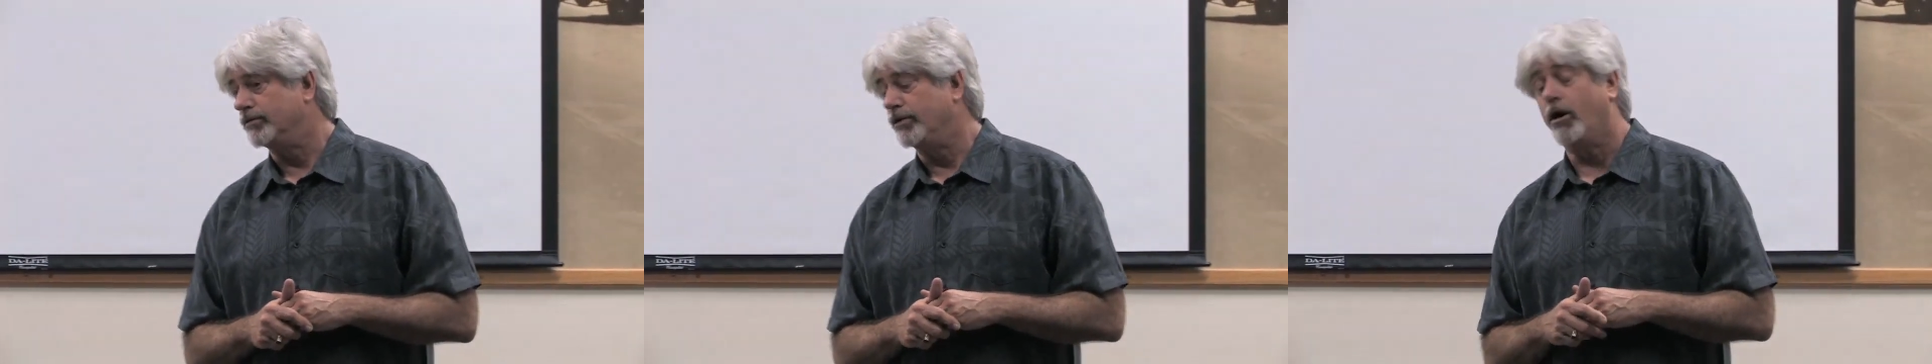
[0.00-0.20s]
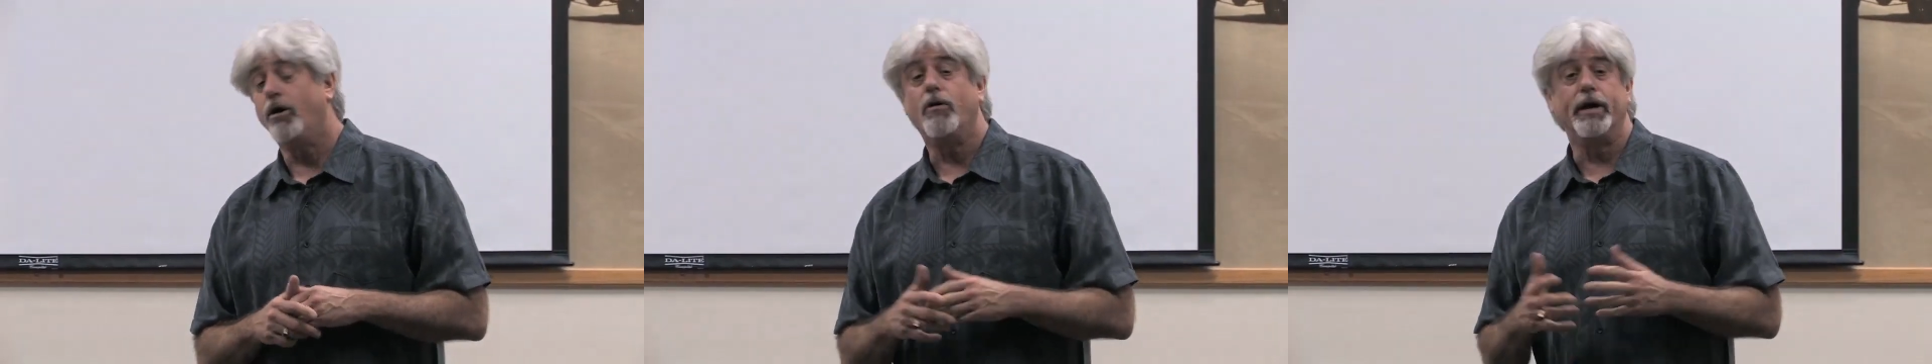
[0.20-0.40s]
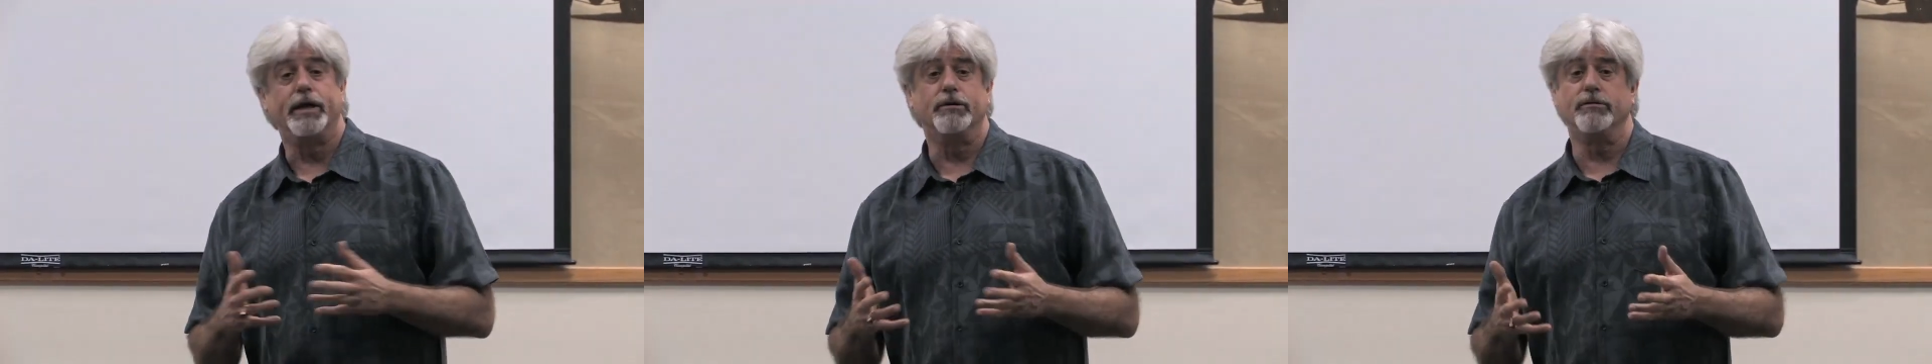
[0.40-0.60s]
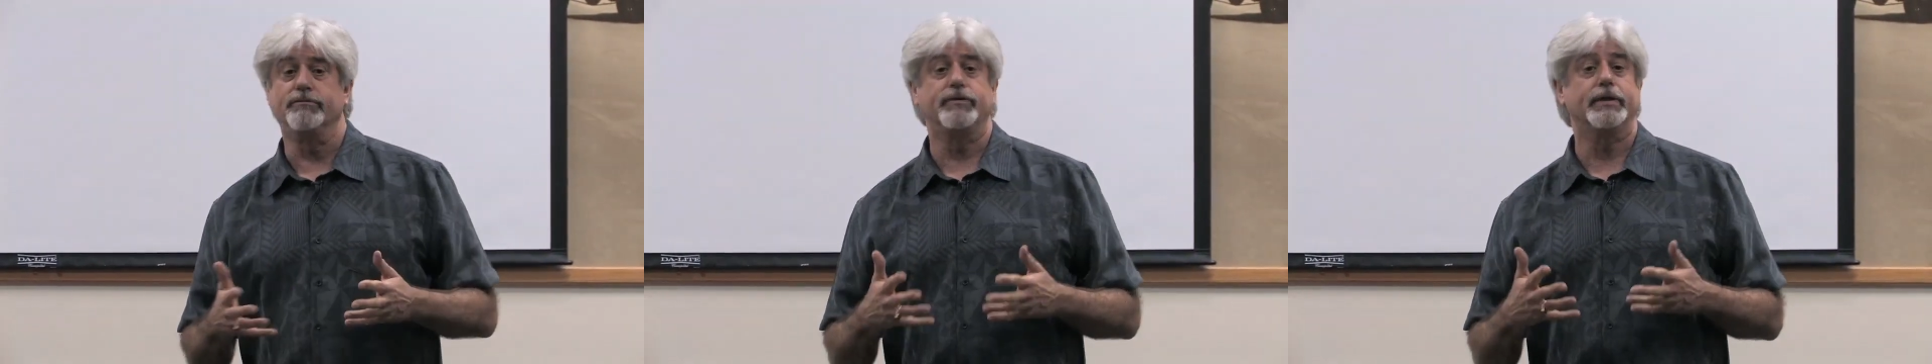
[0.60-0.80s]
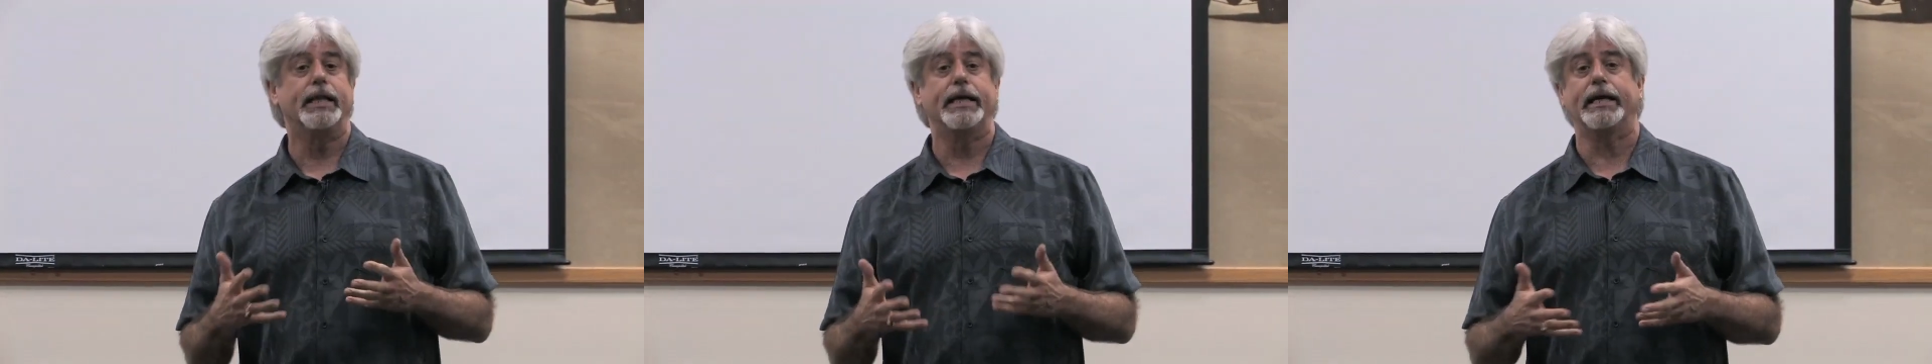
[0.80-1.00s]
no, I don't
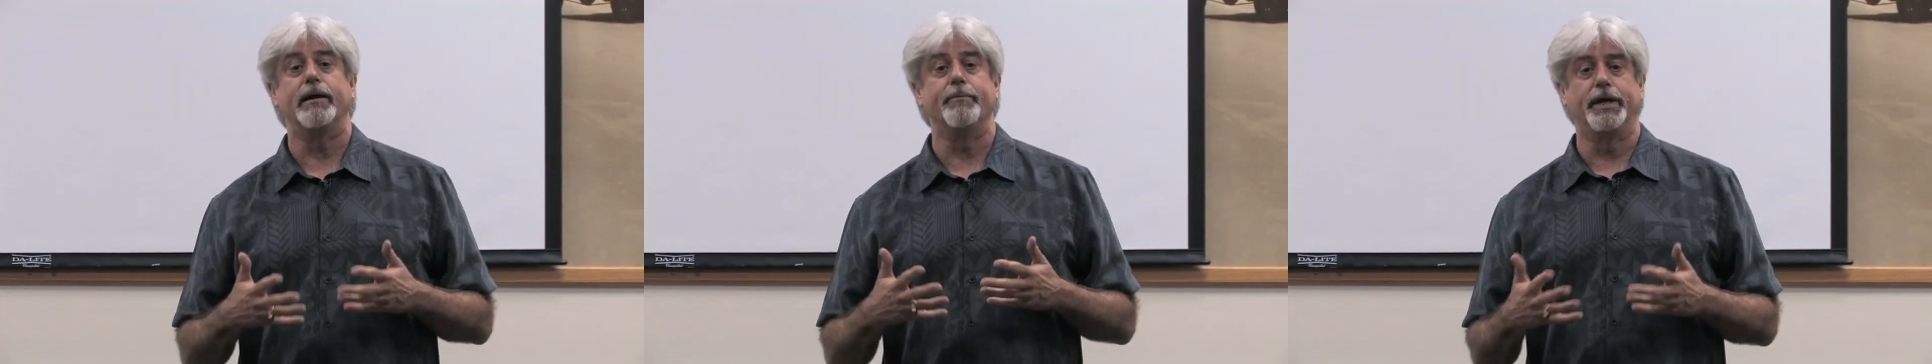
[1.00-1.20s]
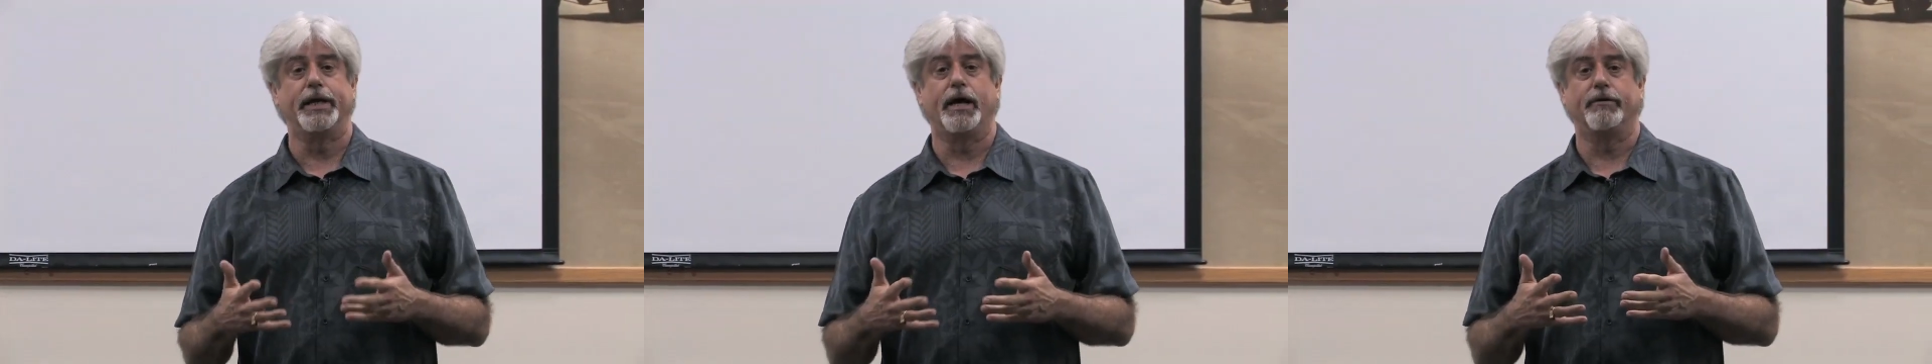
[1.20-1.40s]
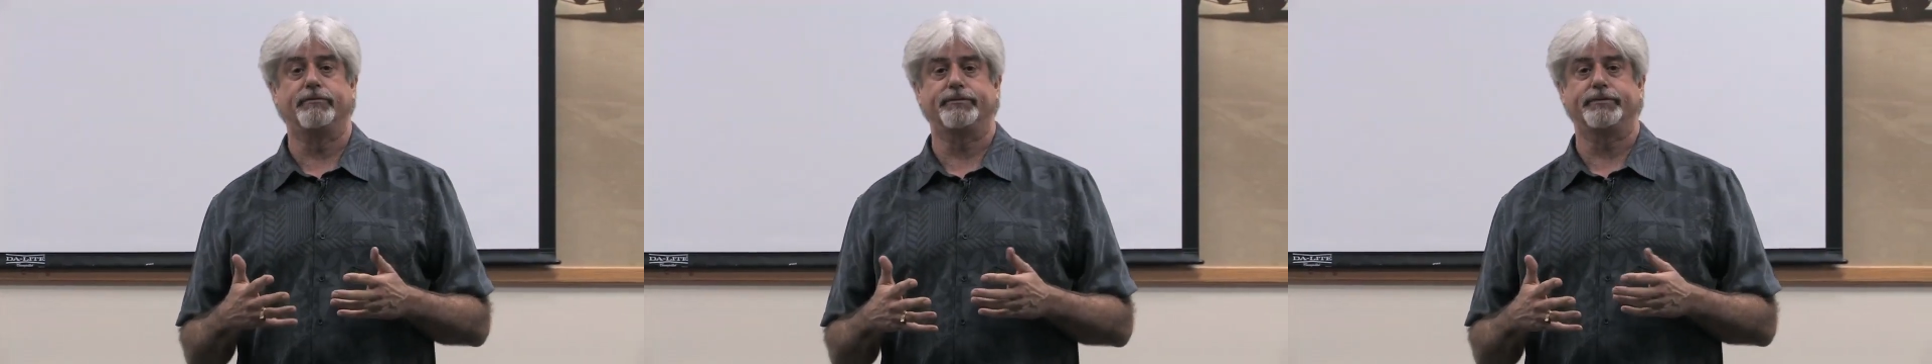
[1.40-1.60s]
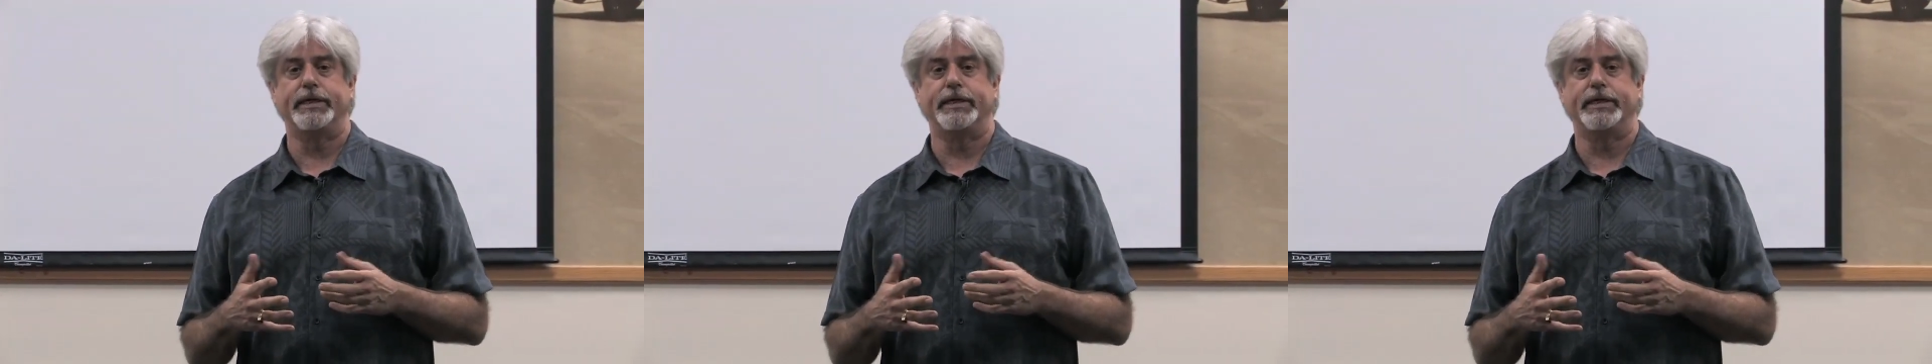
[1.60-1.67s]
feel like I'm enough.